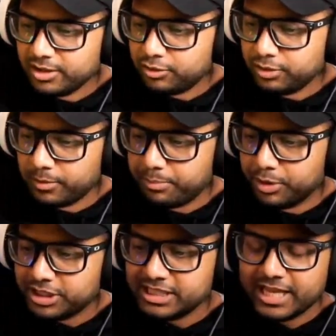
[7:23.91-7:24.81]
through the
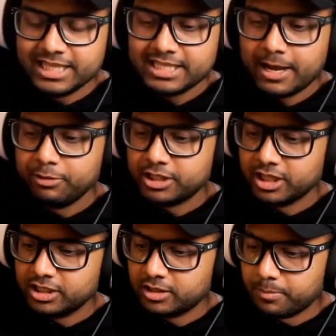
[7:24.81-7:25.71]
bushes. Anytime we
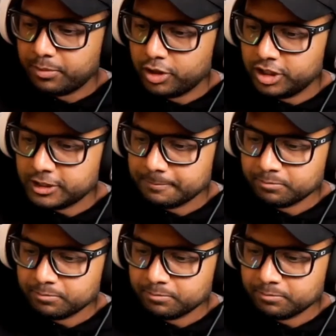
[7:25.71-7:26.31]
touch the bush,